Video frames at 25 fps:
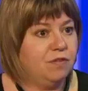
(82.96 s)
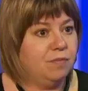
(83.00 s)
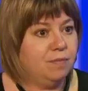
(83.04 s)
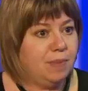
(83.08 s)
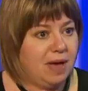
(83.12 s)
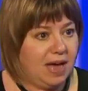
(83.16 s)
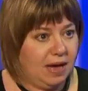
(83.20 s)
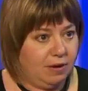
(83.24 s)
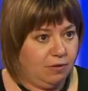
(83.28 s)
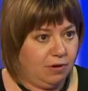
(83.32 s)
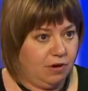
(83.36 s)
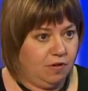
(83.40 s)
the
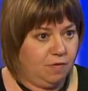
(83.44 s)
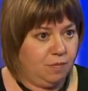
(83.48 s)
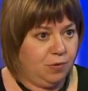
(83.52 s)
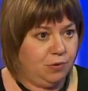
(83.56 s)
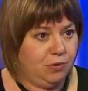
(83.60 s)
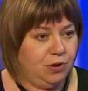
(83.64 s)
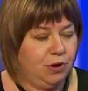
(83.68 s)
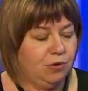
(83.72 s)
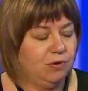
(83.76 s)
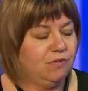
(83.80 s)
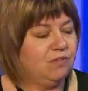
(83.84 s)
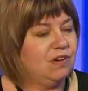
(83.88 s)
power of
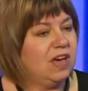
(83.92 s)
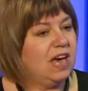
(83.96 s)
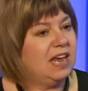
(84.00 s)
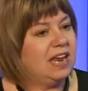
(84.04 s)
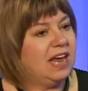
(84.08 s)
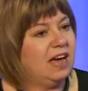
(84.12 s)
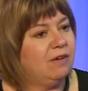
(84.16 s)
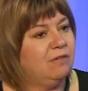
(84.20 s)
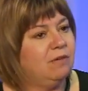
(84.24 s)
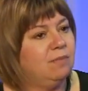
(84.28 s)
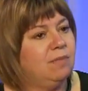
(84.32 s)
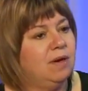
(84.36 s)
pornography, and
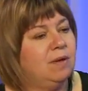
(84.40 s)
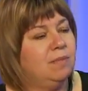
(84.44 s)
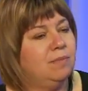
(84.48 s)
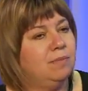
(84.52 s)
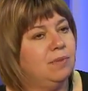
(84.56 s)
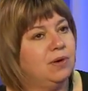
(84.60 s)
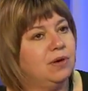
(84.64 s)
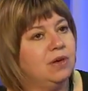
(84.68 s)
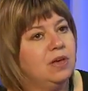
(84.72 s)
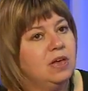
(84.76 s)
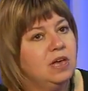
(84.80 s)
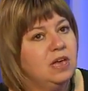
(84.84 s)
I
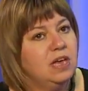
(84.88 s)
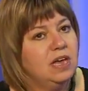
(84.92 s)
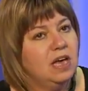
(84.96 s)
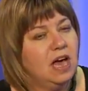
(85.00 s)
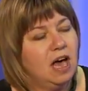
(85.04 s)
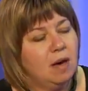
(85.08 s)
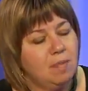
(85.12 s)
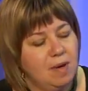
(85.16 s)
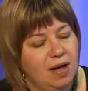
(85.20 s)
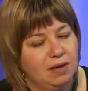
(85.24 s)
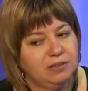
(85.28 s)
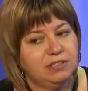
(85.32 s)
remember
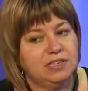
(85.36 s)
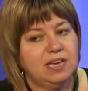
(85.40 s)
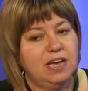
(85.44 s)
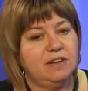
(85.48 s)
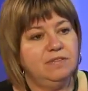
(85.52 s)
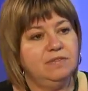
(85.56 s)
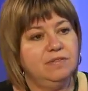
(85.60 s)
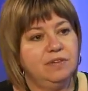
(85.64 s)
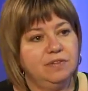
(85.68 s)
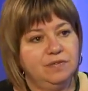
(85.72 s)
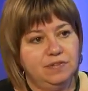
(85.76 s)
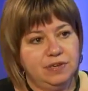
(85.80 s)
about 10,
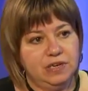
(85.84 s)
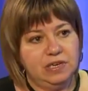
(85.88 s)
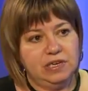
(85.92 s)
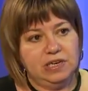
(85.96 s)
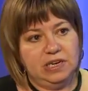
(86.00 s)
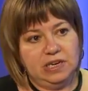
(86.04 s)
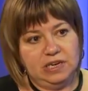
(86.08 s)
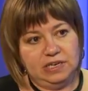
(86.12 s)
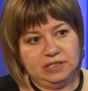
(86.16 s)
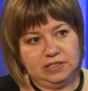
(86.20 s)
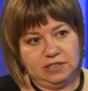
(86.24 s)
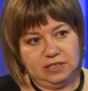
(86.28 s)
15
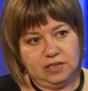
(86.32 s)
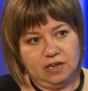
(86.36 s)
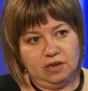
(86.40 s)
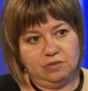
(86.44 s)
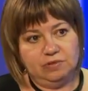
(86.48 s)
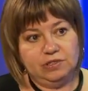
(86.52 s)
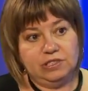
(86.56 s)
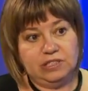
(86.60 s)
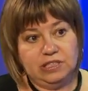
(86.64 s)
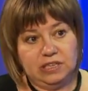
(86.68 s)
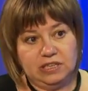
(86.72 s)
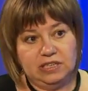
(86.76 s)
years ago
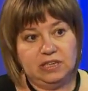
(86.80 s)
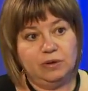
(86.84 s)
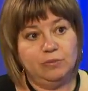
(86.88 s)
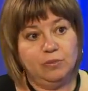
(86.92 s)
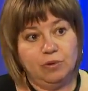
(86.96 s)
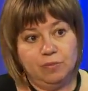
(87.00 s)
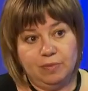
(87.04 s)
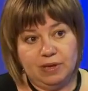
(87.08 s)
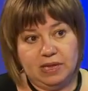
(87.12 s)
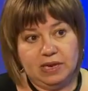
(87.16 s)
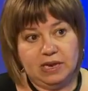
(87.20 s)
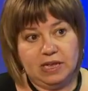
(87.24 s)
seeing that
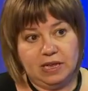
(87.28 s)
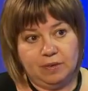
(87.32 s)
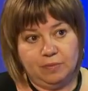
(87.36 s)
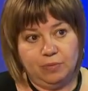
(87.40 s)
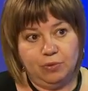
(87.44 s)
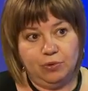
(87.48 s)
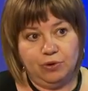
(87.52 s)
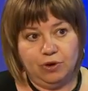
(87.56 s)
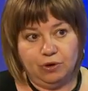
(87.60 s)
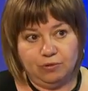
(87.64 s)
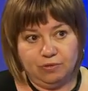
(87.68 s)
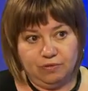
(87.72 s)
women in
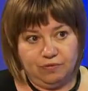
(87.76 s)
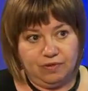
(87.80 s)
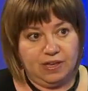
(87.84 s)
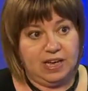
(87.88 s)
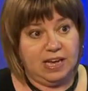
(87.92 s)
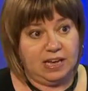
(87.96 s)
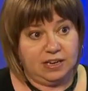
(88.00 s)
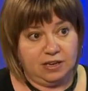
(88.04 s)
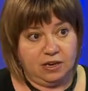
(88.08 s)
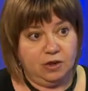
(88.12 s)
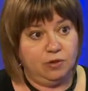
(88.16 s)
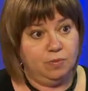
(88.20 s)
pornography
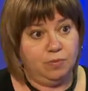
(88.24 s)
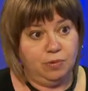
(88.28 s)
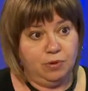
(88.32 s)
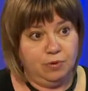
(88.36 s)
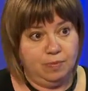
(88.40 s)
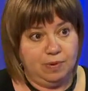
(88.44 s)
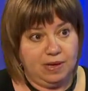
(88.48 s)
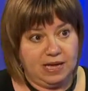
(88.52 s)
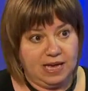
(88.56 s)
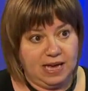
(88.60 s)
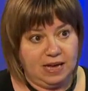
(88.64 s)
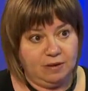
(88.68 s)
had no
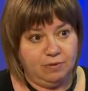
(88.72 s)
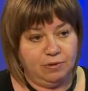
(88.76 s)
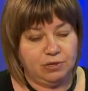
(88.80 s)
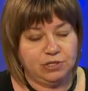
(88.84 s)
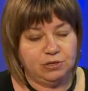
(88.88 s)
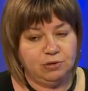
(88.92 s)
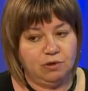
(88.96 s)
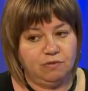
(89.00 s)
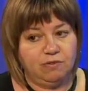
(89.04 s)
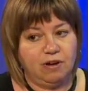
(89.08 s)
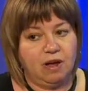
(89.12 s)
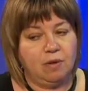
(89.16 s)
pubic hair
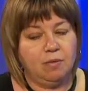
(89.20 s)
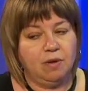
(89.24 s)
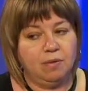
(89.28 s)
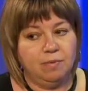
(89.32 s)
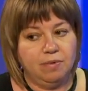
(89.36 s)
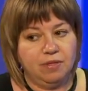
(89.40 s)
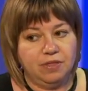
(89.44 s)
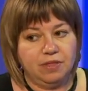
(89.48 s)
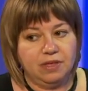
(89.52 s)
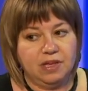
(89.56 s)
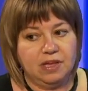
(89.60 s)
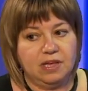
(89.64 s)
whatsoever, and I remember
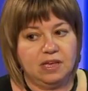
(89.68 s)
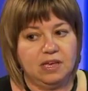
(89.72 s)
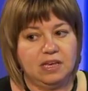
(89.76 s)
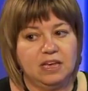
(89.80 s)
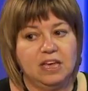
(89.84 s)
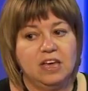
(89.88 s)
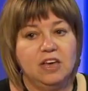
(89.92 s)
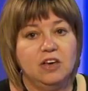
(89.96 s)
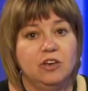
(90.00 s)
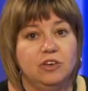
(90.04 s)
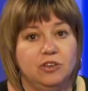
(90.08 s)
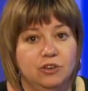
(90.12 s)
thinking,
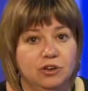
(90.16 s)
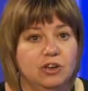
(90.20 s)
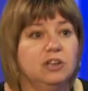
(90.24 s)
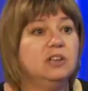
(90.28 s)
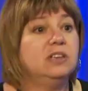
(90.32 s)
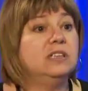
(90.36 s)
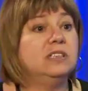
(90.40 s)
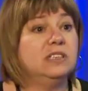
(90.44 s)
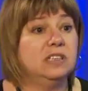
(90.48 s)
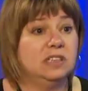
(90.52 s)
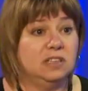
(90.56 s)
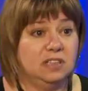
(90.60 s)
you're going
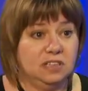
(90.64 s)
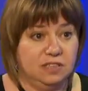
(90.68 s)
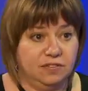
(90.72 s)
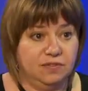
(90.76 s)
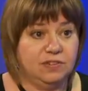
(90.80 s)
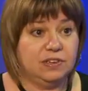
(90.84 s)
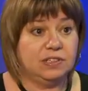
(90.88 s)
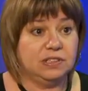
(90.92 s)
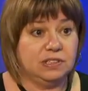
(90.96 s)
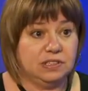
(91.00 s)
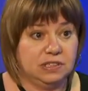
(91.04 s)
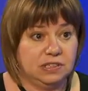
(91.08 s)
to see this
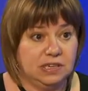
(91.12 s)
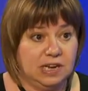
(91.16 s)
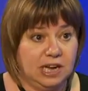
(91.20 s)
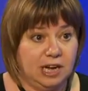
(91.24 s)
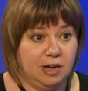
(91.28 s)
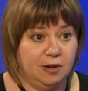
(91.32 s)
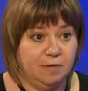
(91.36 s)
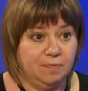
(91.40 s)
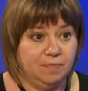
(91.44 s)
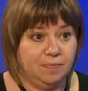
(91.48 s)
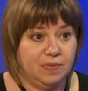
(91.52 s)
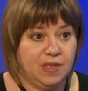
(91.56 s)
filter
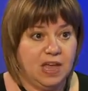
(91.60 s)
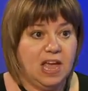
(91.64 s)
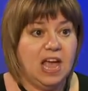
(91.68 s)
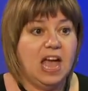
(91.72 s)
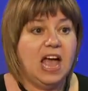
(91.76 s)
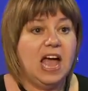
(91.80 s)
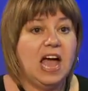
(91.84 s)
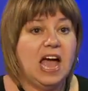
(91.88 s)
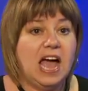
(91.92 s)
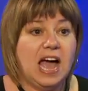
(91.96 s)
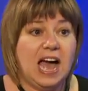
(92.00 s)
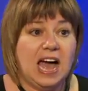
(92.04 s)
down. Yeah,
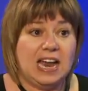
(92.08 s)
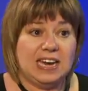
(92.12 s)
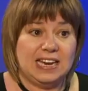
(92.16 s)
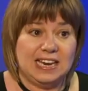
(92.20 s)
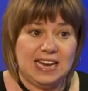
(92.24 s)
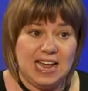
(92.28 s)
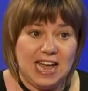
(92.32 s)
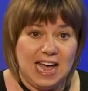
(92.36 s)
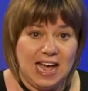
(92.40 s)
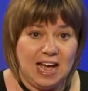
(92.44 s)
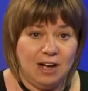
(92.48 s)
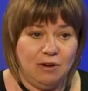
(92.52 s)
right. And
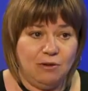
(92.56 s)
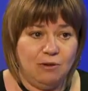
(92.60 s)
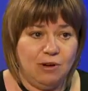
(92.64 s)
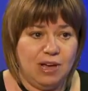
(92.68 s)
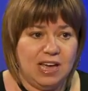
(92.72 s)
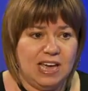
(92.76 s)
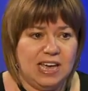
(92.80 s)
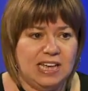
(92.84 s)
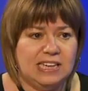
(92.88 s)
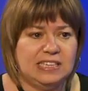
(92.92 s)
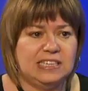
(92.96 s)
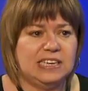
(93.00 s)
now
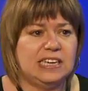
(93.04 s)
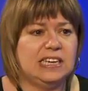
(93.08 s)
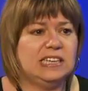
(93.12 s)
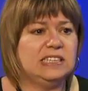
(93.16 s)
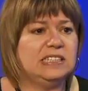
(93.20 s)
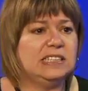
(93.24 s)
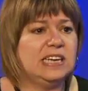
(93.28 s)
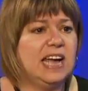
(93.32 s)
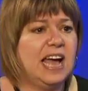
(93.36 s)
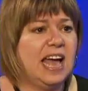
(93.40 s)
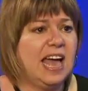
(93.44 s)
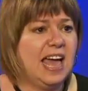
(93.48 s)
it
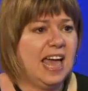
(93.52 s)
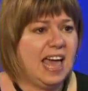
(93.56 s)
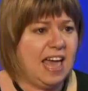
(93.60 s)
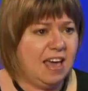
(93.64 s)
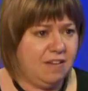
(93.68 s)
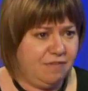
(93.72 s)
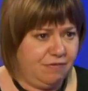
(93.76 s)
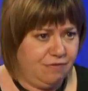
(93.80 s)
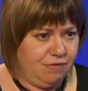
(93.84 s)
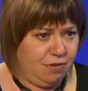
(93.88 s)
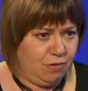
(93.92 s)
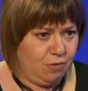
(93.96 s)
is
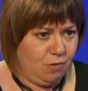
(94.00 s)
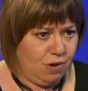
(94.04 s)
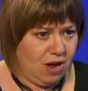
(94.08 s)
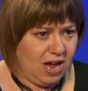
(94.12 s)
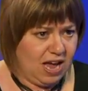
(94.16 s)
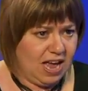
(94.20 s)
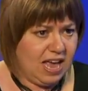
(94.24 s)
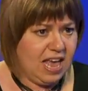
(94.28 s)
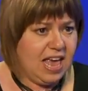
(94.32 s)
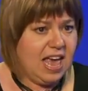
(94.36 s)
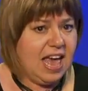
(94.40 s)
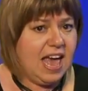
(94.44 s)
everywhere.